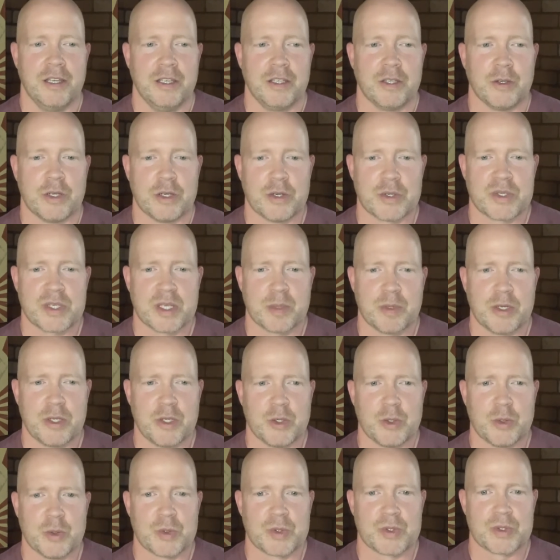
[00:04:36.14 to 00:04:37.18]
know, here's somebody
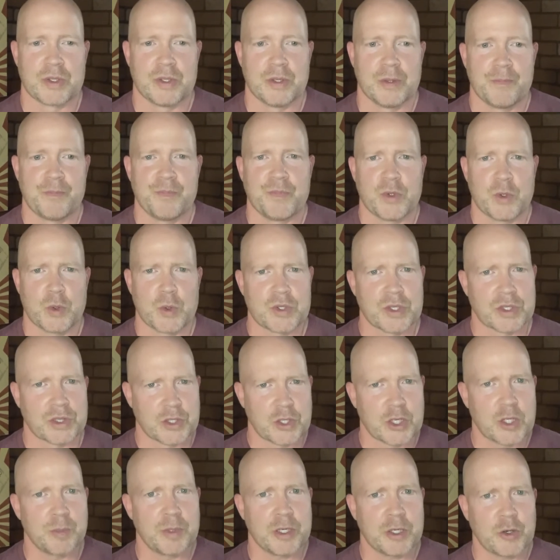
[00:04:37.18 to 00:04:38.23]
who's who's a
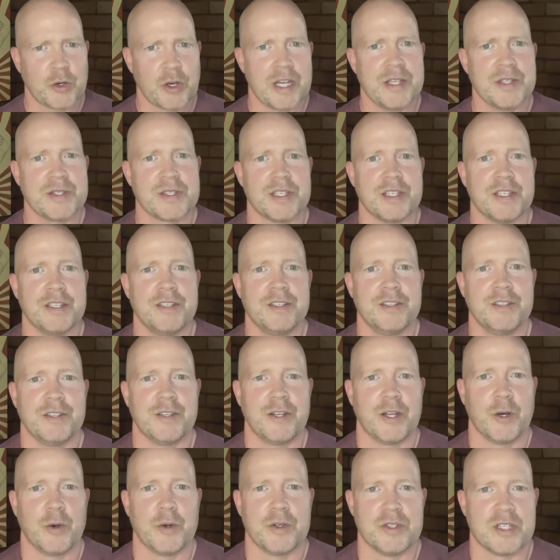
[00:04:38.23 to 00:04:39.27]
little bit crazy, you
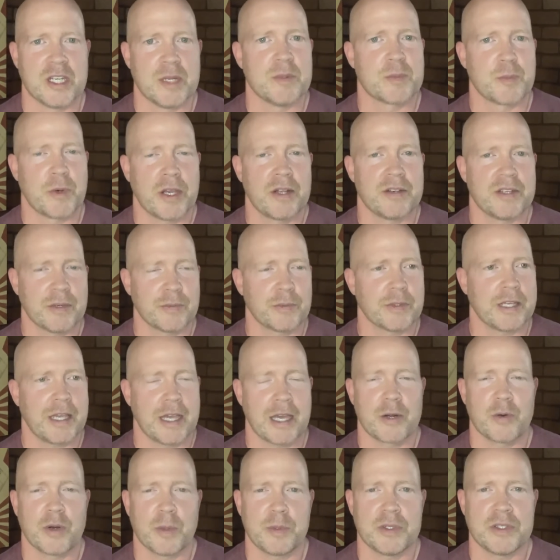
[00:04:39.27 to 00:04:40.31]
know, and James Brown definitely
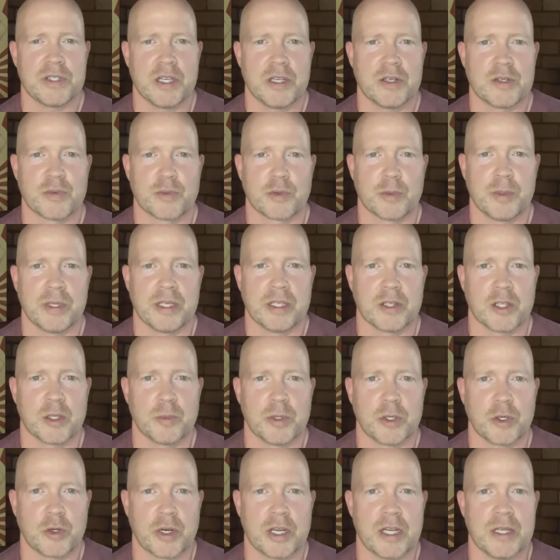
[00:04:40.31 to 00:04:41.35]
had a reputation for being a little
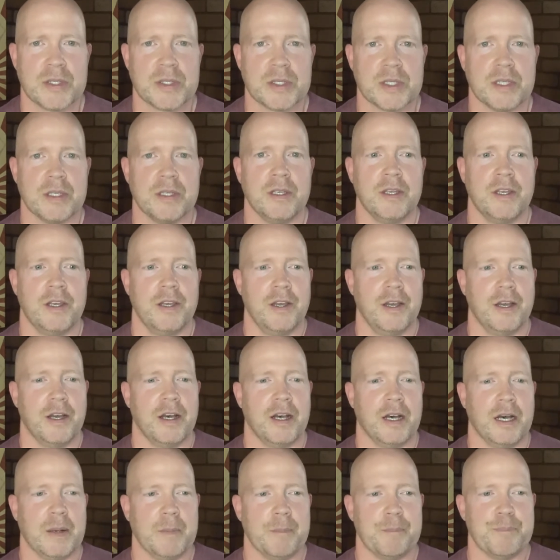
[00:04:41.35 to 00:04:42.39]
bit crazy.
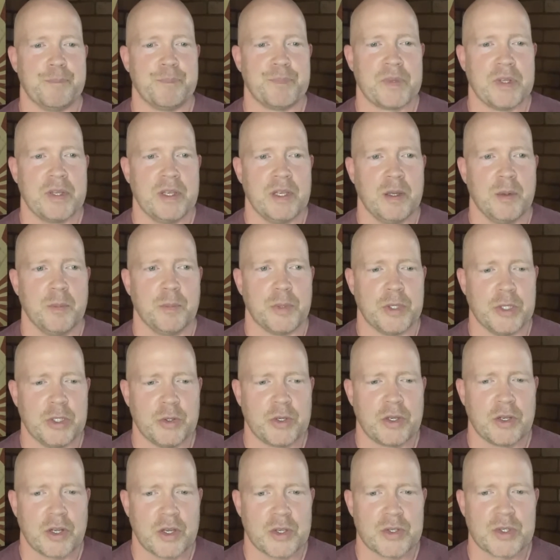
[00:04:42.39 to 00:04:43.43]
Um, but you
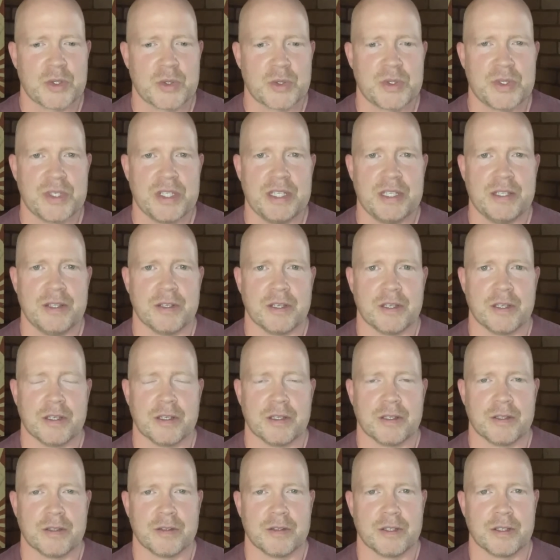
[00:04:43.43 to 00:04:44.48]
could also see
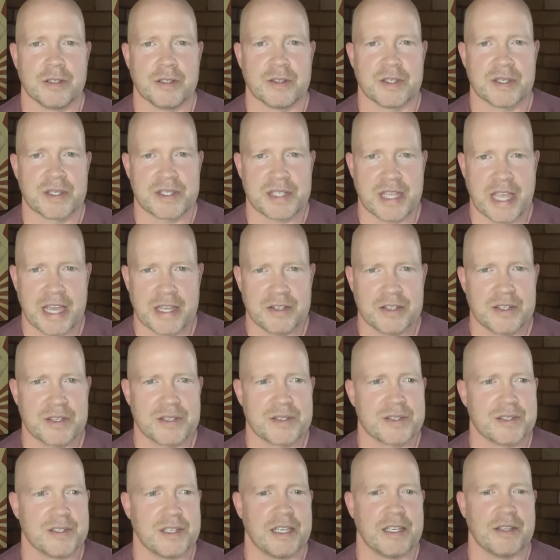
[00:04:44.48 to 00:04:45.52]
the, the, the
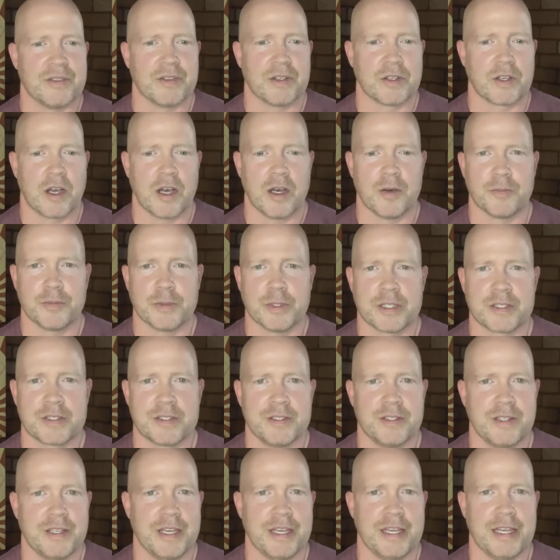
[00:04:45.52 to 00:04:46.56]
sadness and the
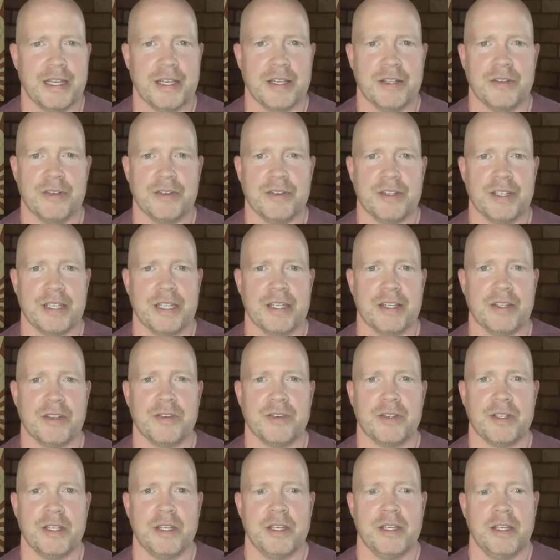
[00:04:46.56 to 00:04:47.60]
conflict and,
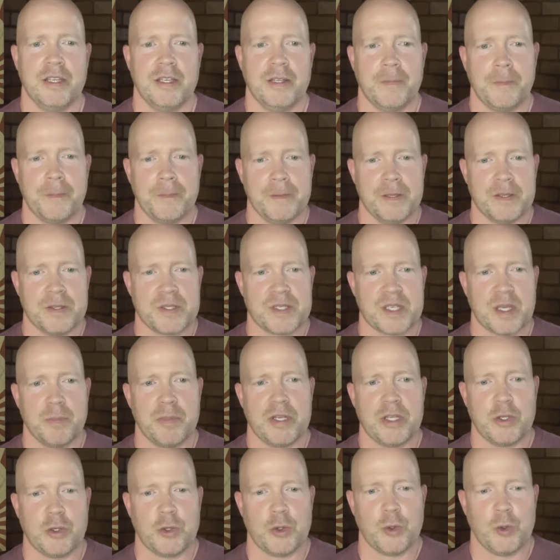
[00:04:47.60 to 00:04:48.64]
and
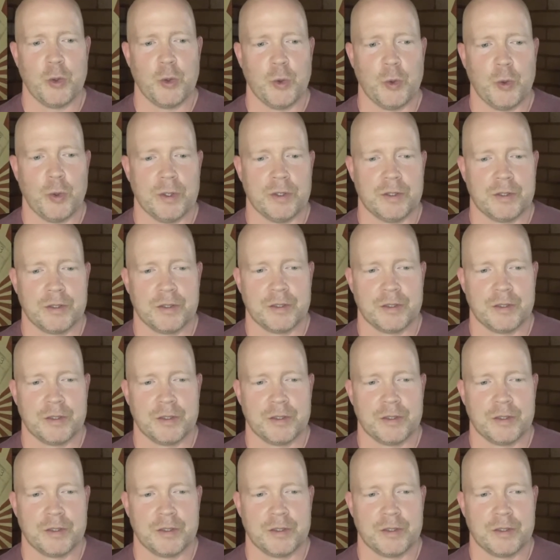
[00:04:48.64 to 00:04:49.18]
somebody who,